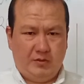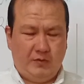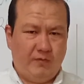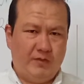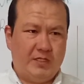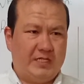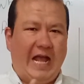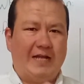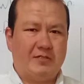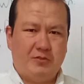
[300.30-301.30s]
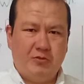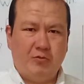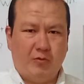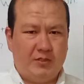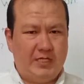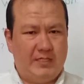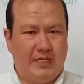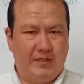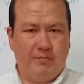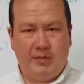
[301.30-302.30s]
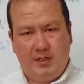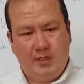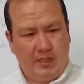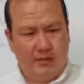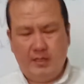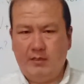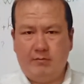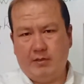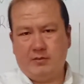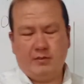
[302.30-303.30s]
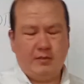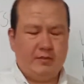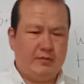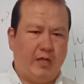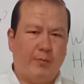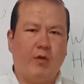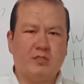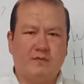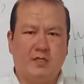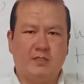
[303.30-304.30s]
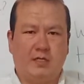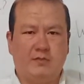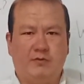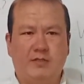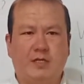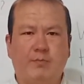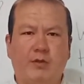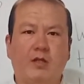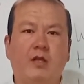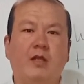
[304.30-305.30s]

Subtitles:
if we just add do or does at the beginning, and then rest is like positive sentence. For example,